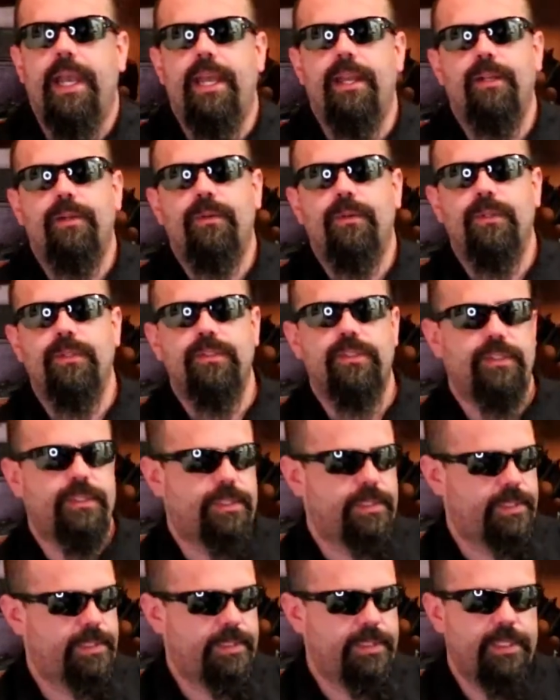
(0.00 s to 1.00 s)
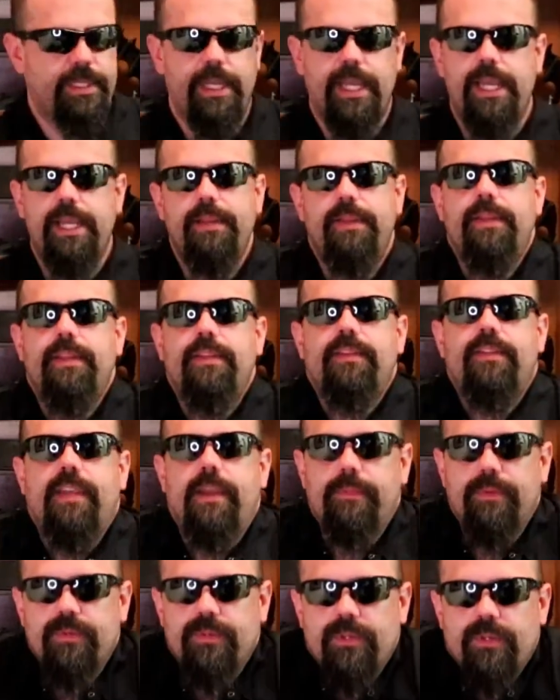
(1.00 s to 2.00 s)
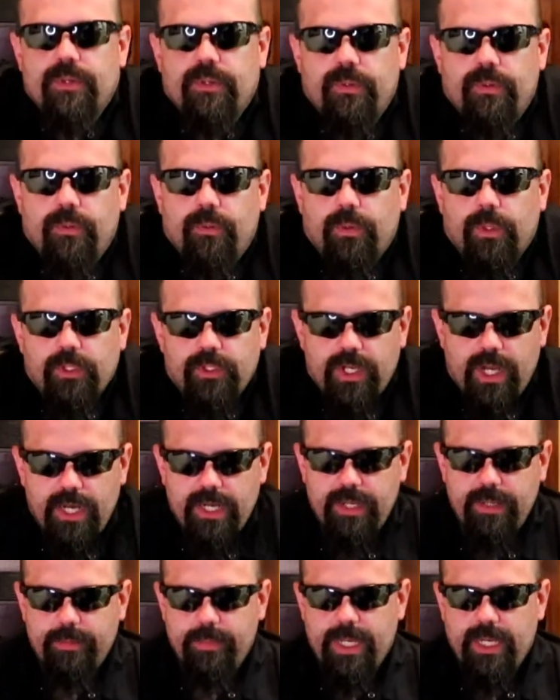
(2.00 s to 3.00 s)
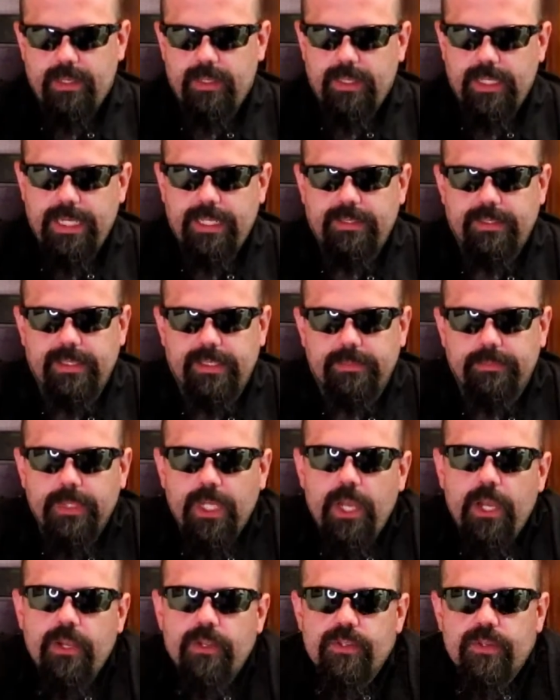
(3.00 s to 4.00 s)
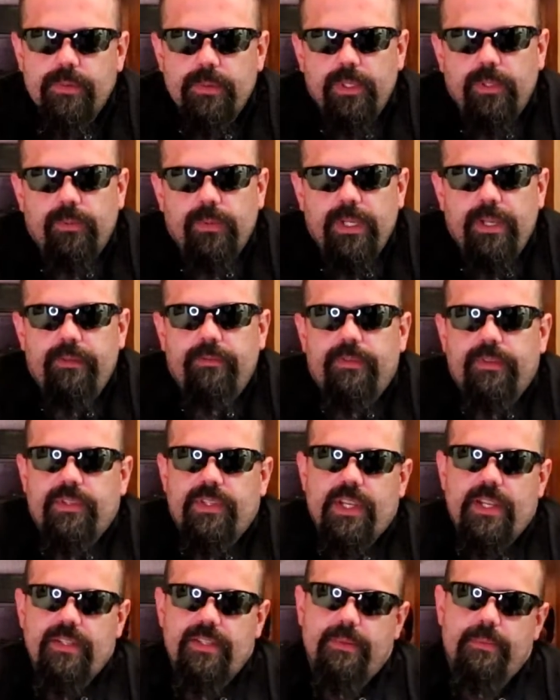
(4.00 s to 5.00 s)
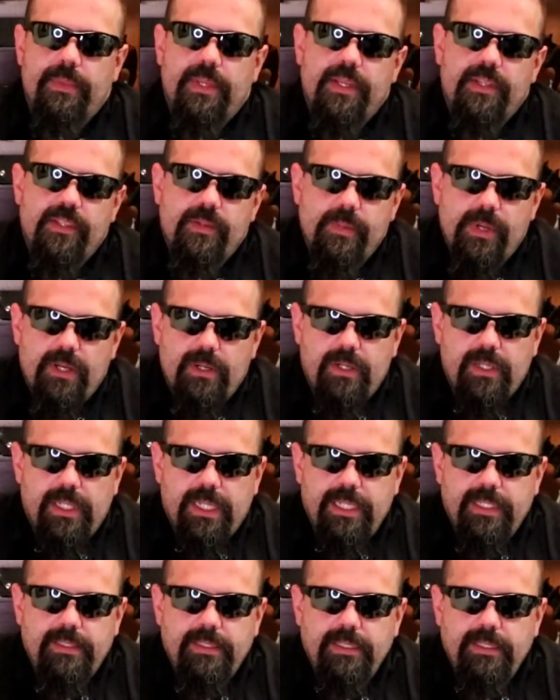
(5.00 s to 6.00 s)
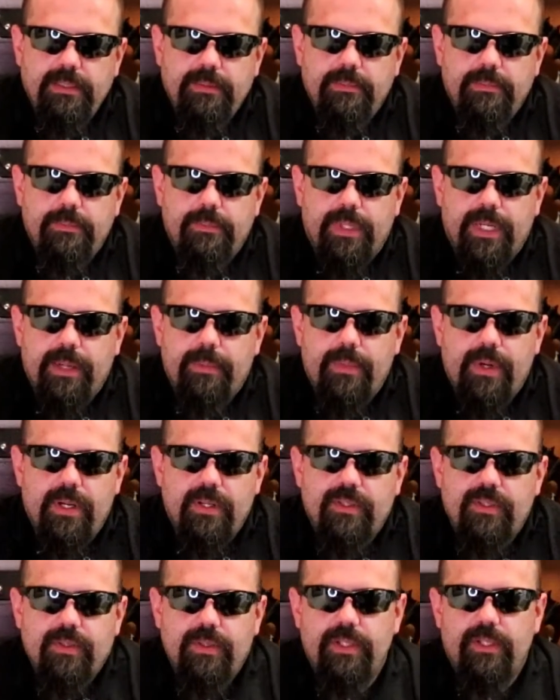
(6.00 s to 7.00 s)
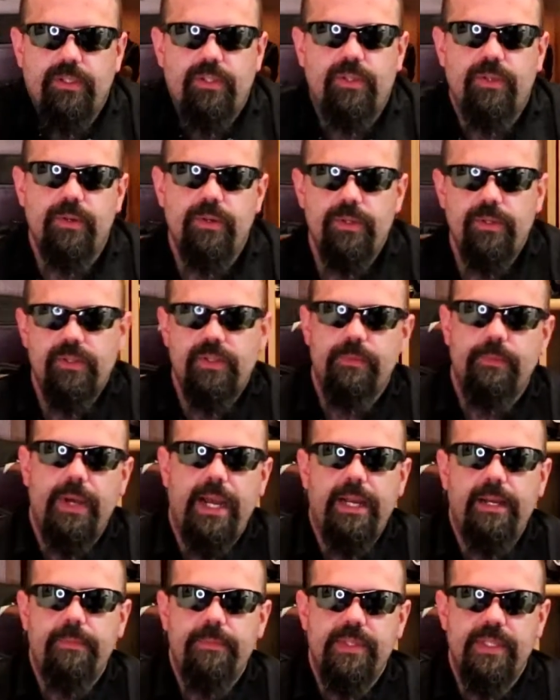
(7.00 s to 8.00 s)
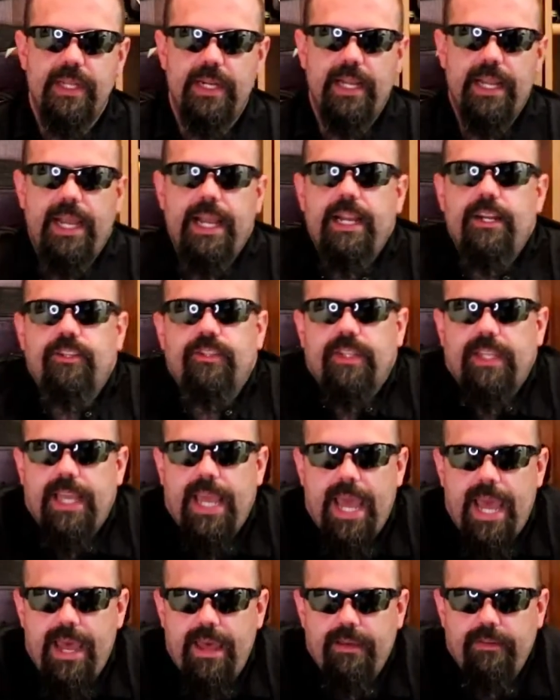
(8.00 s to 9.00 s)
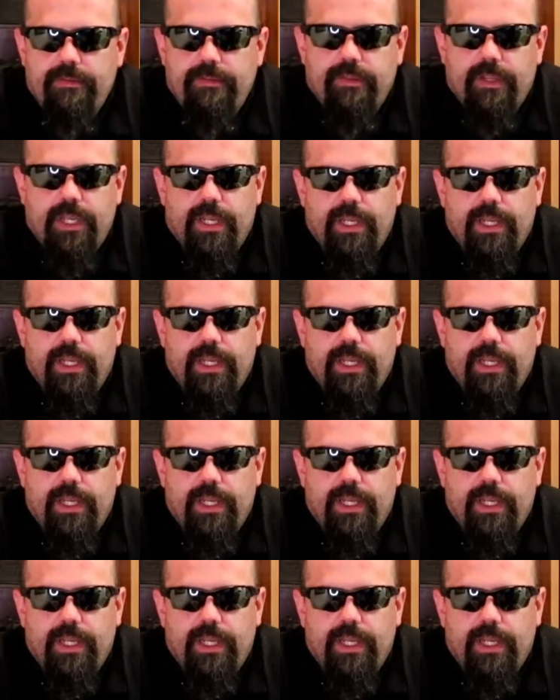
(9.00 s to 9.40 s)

And of course, in this episode, we're talking about collecting. So I'm going to re-emphasize some things about collecting, but I'm also going to show you some items that I actually have.